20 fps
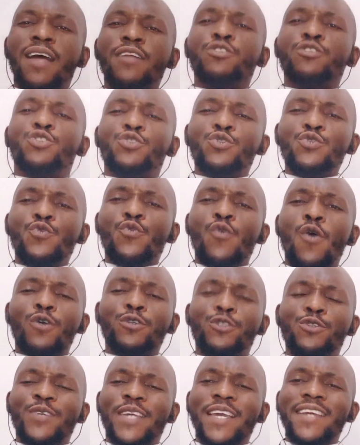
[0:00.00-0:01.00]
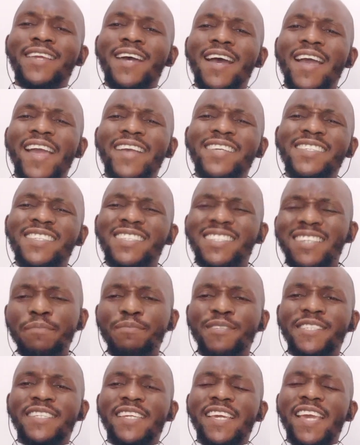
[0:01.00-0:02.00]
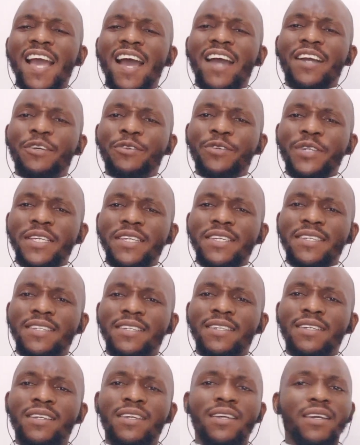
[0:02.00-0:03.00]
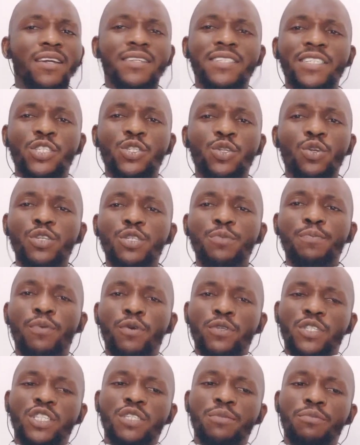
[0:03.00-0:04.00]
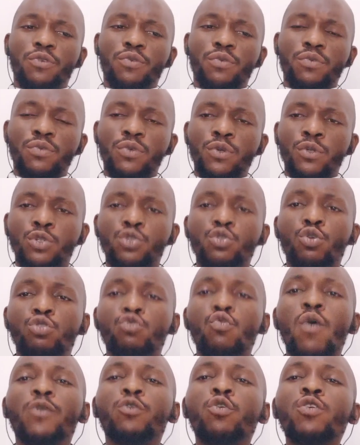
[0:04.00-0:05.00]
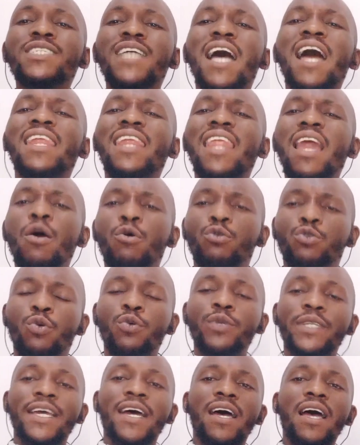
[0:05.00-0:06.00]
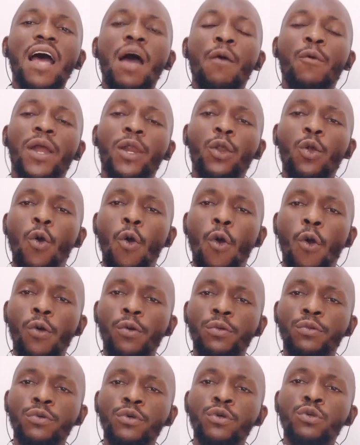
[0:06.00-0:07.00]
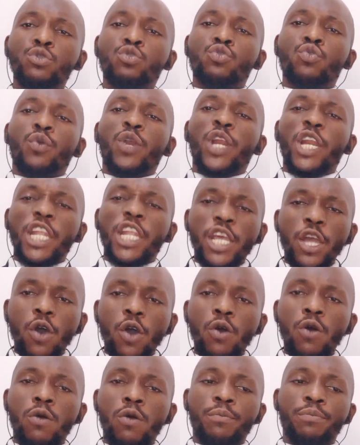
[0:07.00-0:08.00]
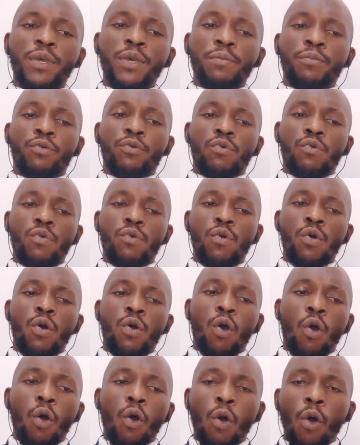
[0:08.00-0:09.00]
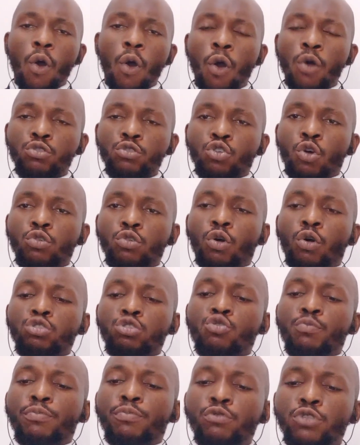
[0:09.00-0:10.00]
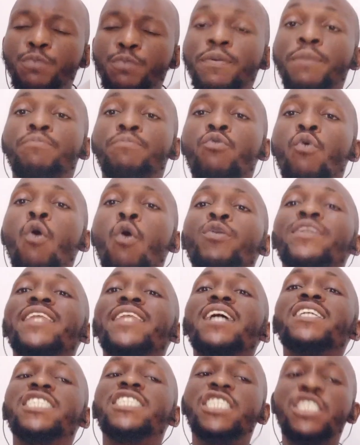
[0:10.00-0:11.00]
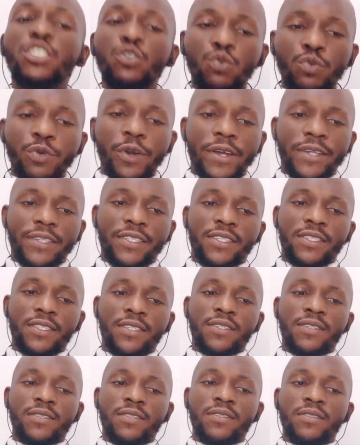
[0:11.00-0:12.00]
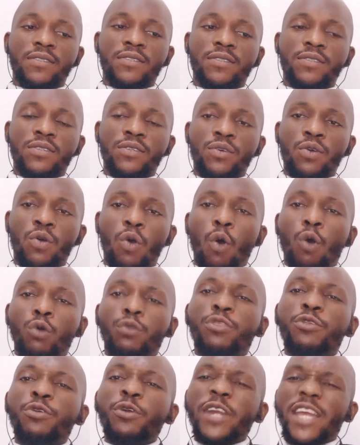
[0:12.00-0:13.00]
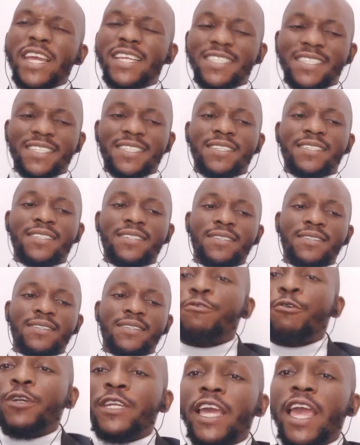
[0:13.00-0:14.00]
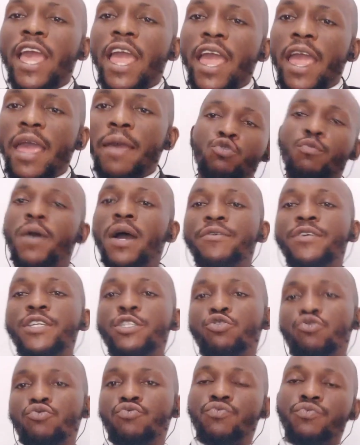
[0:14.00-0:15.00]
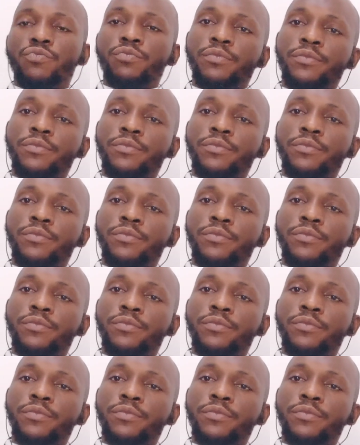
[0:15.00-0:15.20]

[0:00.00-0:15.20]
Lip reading: Can two work together except they agree? It is not possible. So you are not allowed under our law to lure people or to put people under duress or threats for them to marry you.